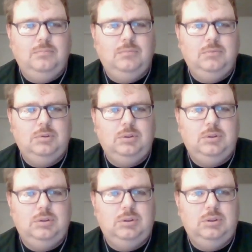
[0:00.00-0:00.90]

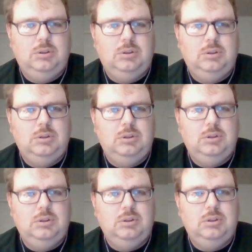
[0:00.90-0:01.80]

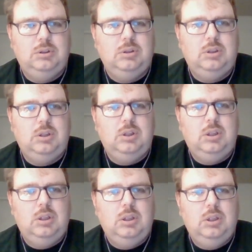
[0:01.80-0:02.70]

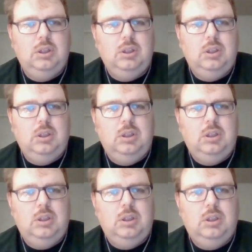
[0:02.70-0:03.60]

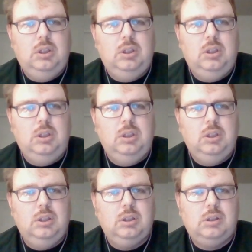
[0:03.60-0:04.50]

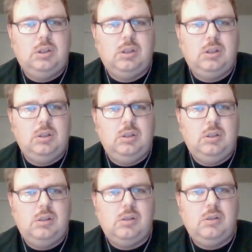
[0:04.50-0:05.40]

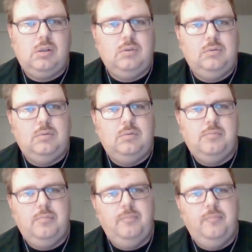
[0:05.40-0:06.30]

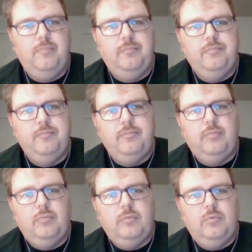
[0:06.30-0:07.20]

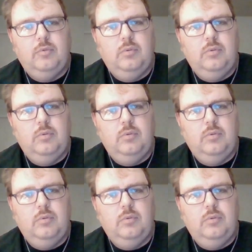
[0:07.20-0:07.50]
(silence)